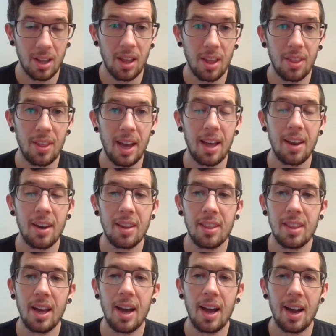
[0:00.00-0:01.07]
that
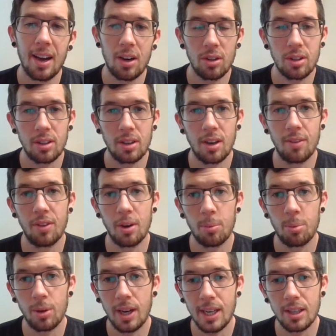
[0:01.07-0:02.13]
the health of their
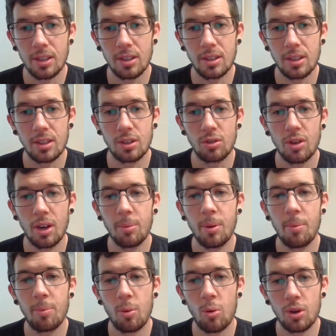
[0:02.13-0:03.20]
players is incredibly
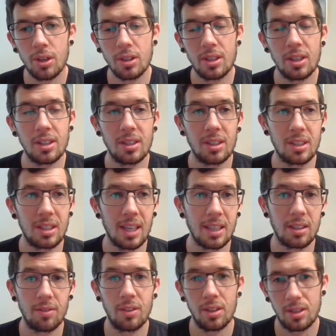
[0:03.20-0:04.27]
important to the success
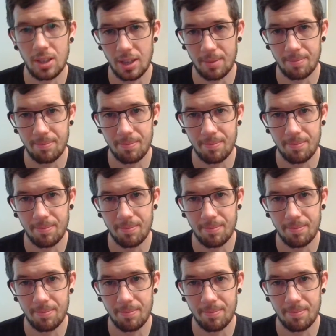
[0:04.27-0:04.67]
of the team.